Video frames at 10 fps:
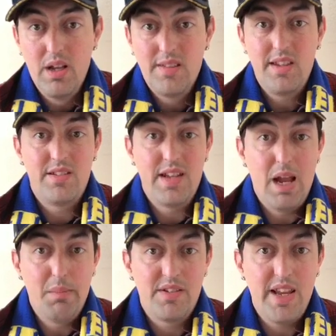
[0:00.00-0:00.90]
This
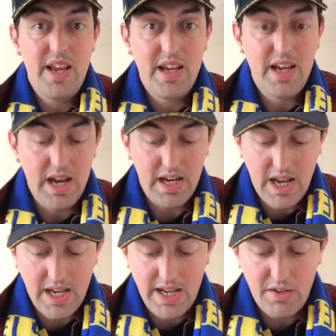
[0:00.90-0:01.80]
time it's Dean
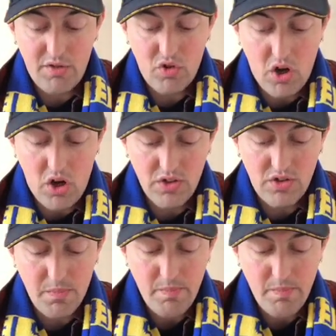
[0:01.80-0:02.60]
Gagai, he scores.